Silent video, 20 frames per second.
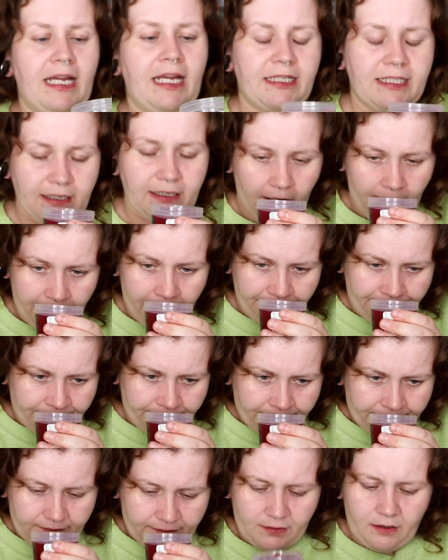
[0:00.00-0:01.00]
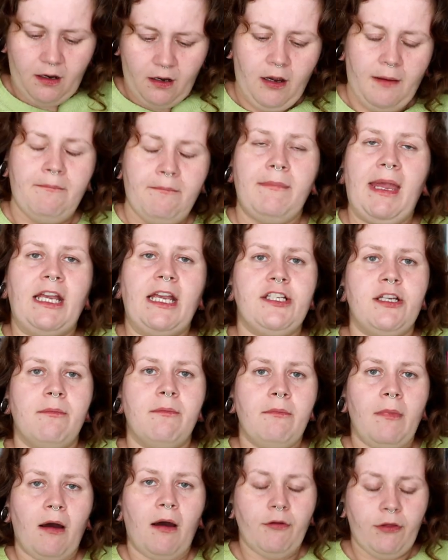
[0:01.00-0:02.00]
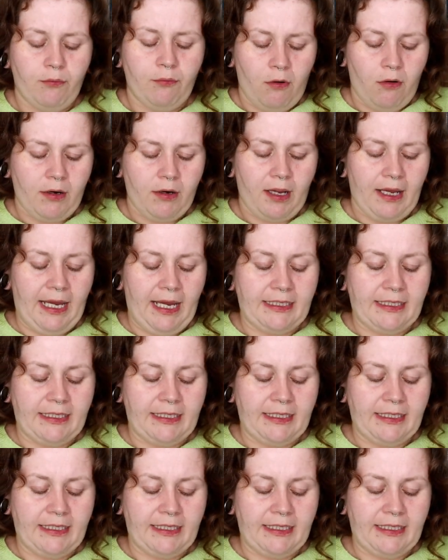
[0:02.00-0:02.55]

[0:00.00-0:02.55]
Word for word: It's oh, It makes your mouth water.